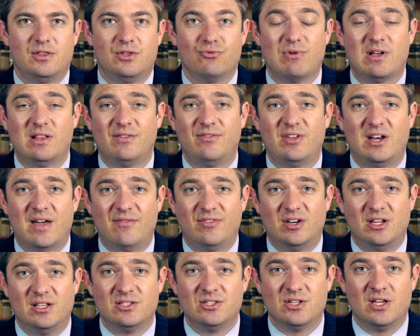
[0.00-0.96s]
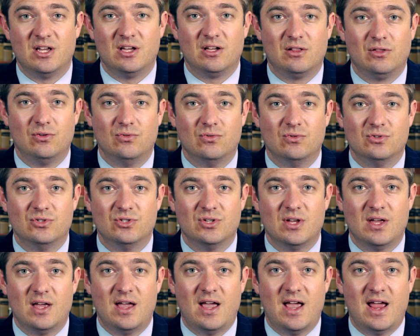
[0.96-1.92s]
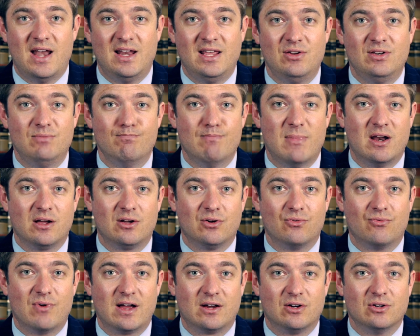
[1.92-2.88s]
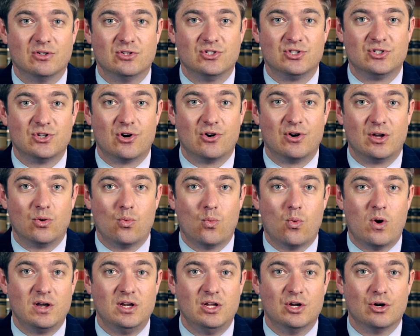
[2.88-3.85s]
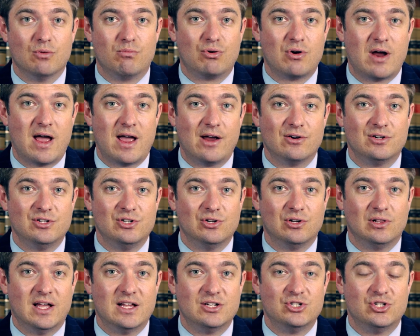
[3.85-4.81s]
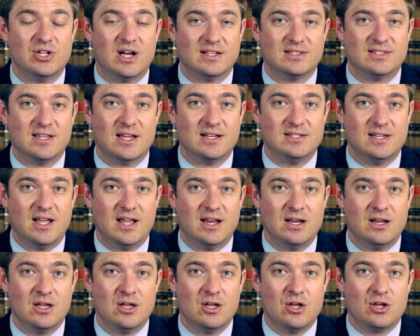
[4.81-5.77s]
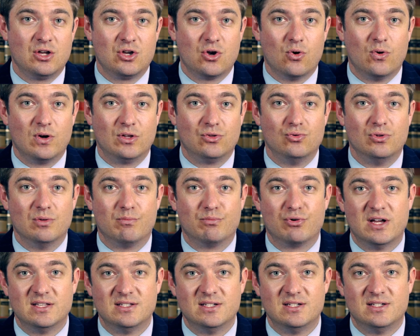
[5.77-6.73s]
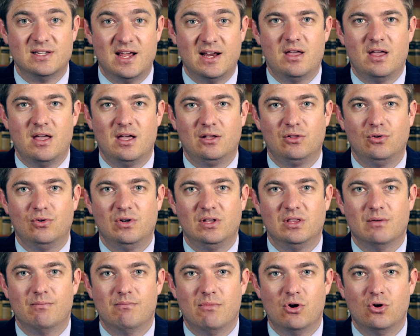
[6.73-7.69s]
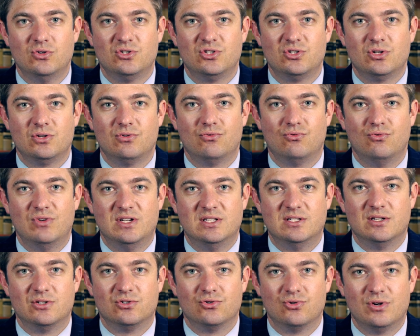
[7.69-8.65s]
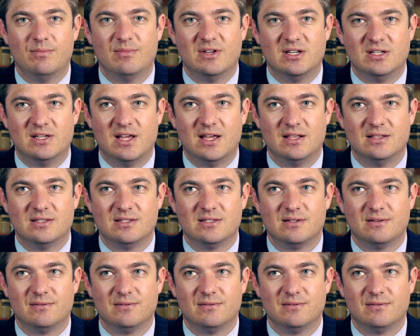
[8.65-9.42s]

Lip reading: The relevant evidence includes any medical records starting 1 year prior to your alleged onset date, going through the present date, including the most recent treatment dates.